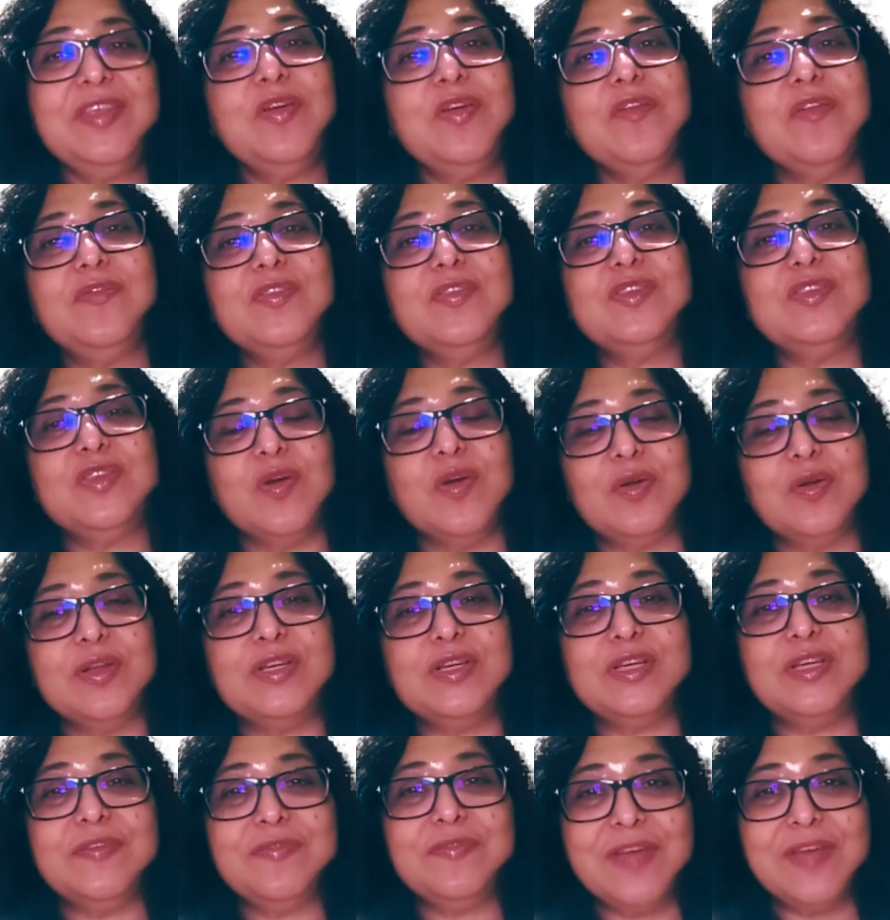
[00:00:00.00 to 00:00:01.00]
your
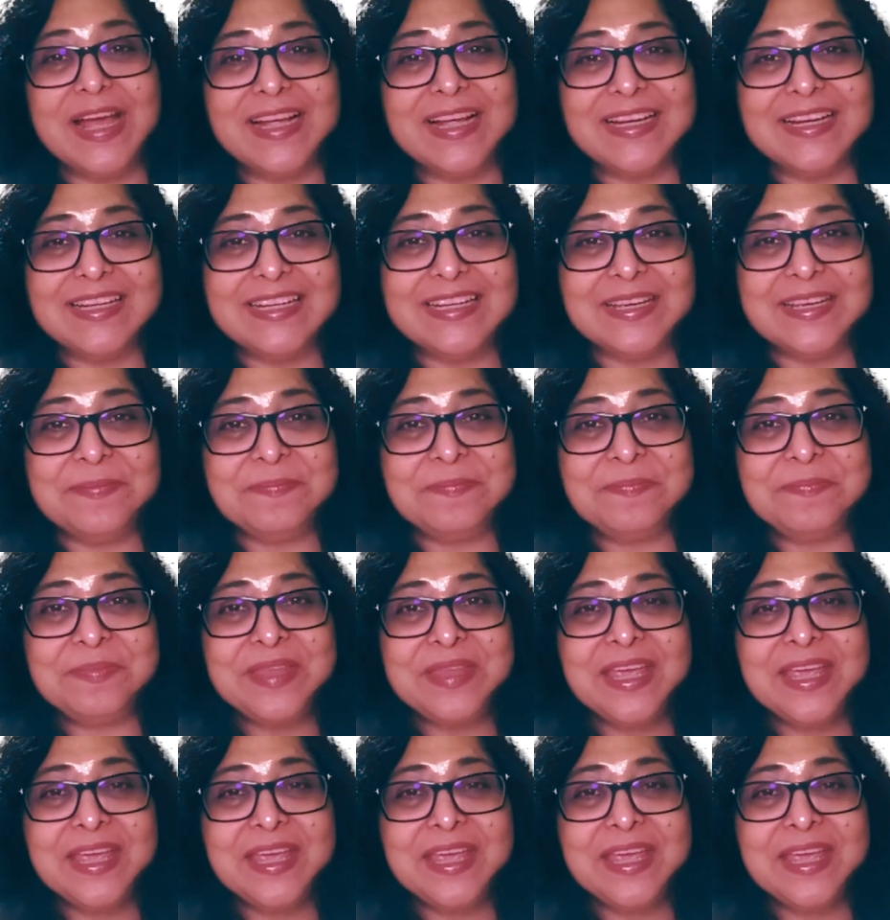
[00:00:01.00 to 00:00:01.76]
physiology faculty.